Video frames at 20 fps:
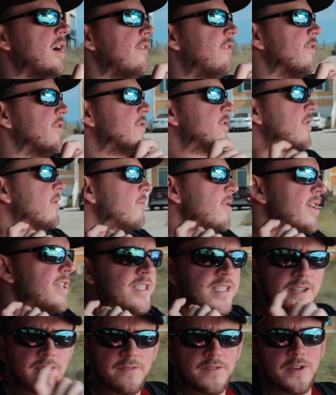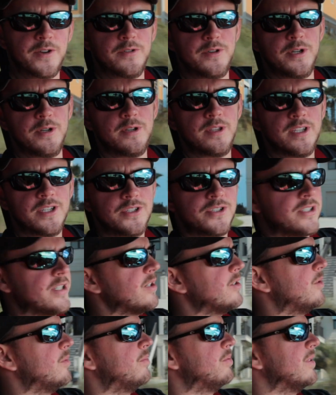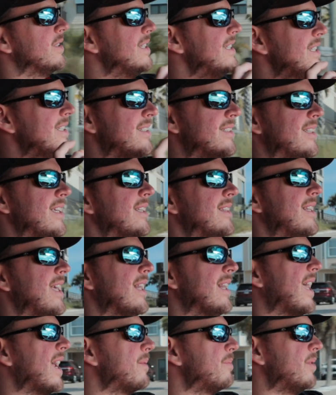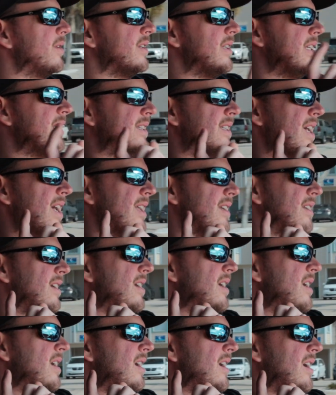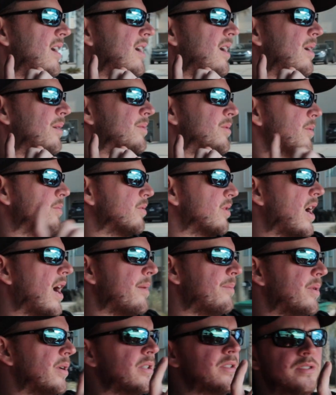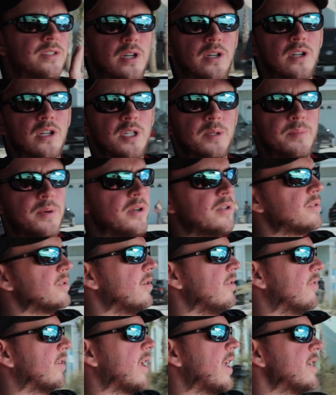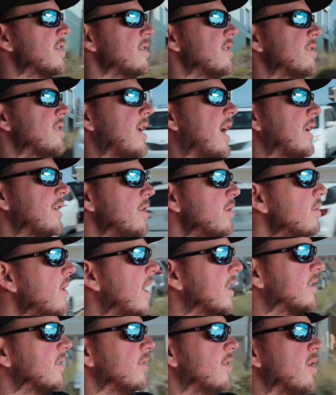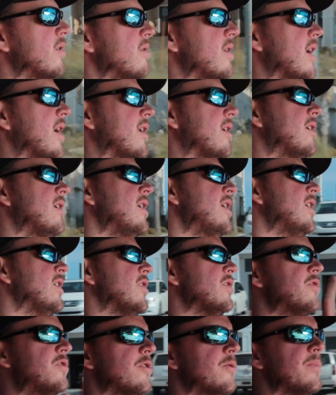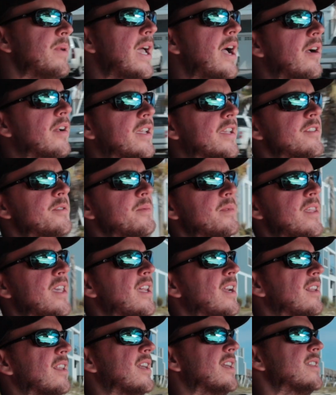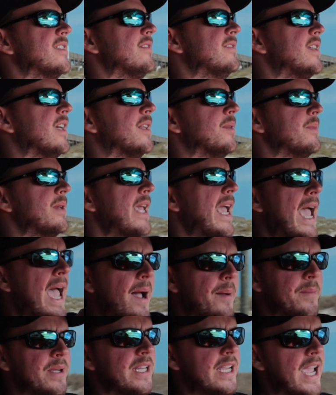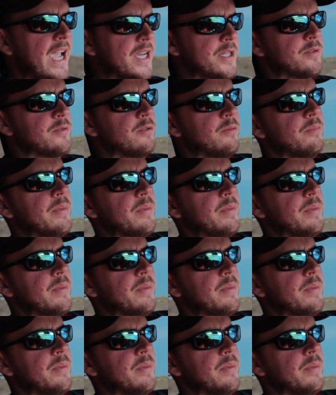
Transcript: For some reason, if you're new to this channel, please hit that like button, hit that subscribe button, turn on your post notifications. I do like to know that YouTube now gives me the analytics of telling me how many actual